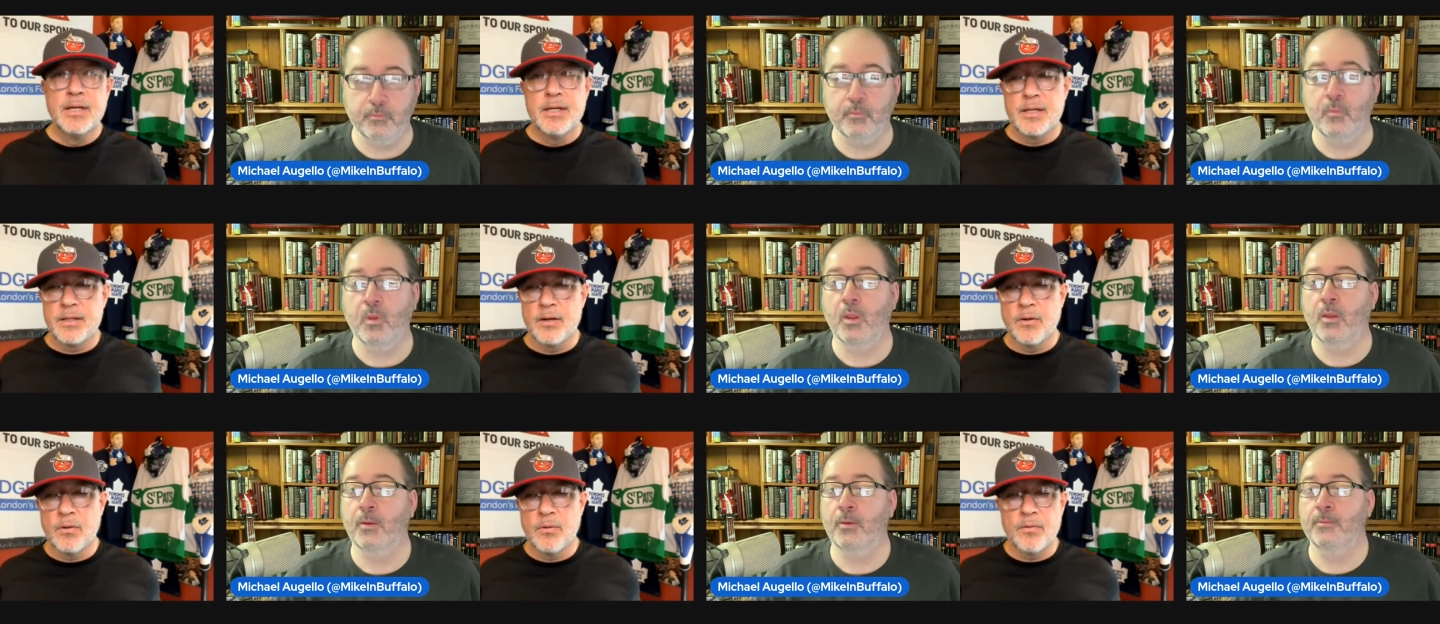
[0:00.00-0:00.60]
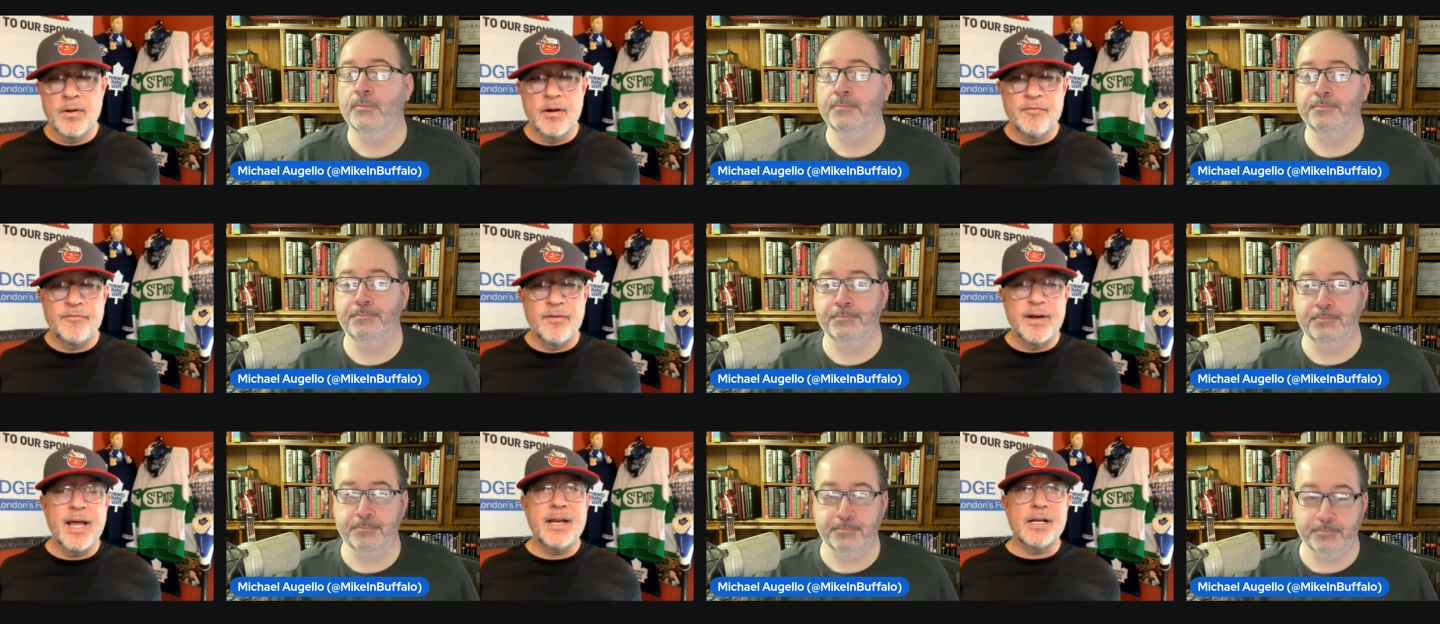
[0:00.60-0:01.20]
Speaker 1: you know uh,
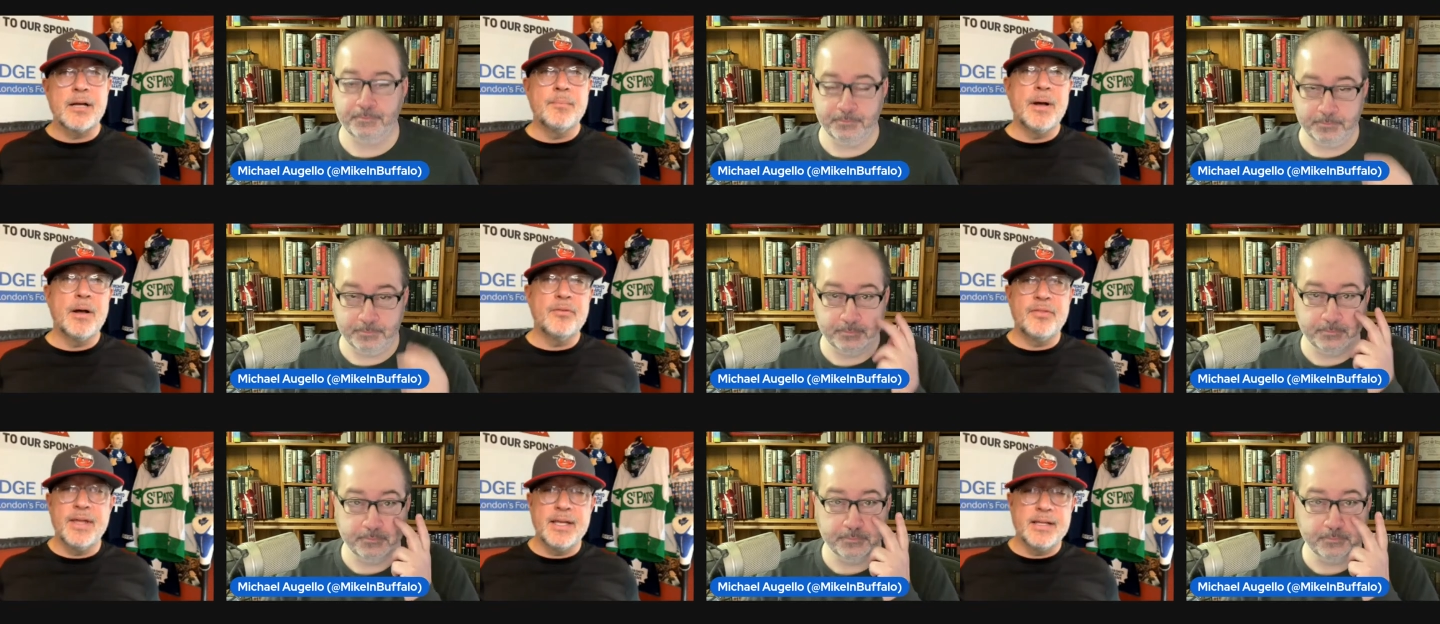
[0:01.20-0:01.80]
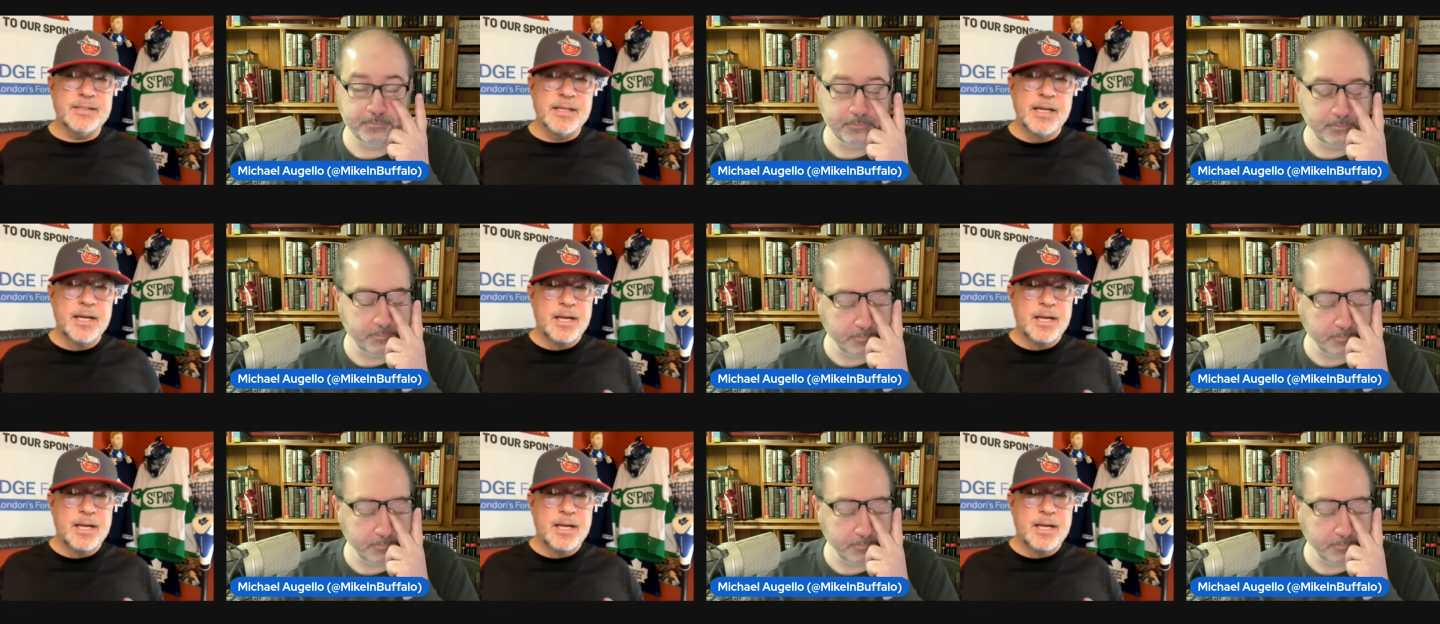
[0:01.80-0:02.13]
frenetic about things.